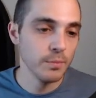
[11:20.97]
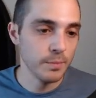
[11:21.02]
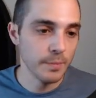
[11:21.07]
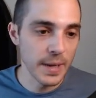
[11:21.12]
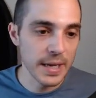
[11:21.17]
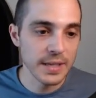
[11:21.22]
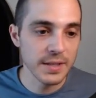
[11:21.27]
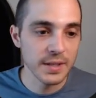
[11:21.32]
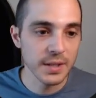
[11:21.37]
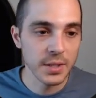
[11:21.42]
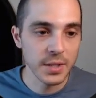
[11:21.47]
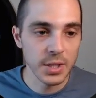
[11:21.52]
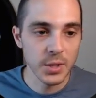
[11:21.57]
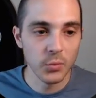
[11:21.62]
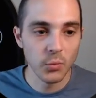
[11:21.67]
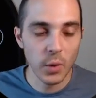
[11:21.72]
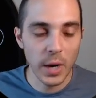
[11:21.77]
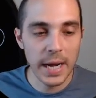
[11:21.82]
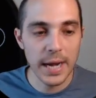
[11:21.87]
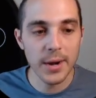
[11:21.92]
basically
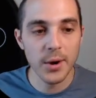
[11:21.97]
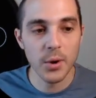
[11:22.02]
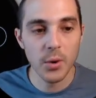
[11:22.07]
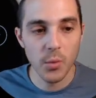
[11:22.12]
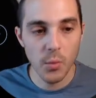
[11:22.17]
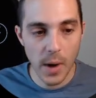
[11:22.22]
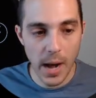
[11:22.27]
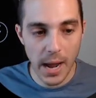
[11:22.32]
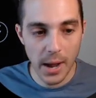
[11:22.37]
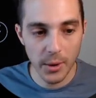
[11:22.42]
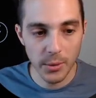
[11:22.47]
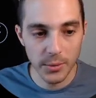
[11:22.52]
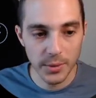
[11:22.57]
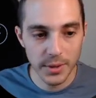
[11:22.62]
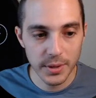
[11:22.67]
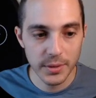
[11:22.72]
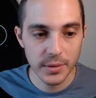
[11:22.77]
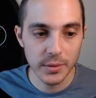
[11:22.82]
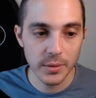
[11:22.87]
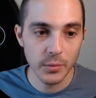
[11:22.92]

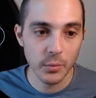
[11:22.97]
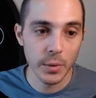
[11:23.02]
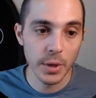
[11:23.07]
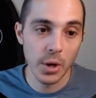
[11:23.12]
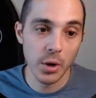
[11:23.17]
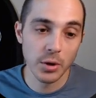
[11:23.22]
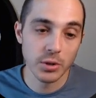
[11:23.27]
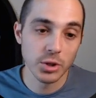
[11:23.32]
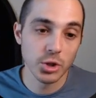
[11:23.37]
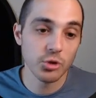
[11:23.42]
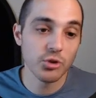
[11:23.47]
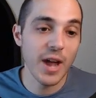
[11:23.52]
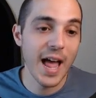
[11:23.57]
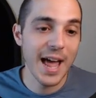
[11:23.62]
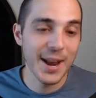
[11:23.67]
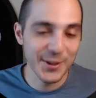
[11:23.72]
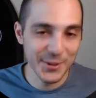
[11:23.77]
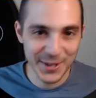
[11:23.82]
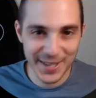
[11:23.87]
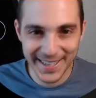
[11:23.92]
we are
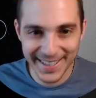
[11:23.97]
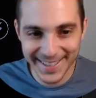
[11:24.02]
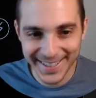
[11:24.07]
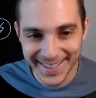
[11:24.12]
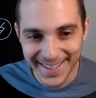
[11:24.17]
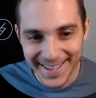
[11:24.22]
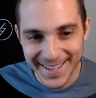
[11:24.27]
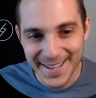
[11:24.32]
straddling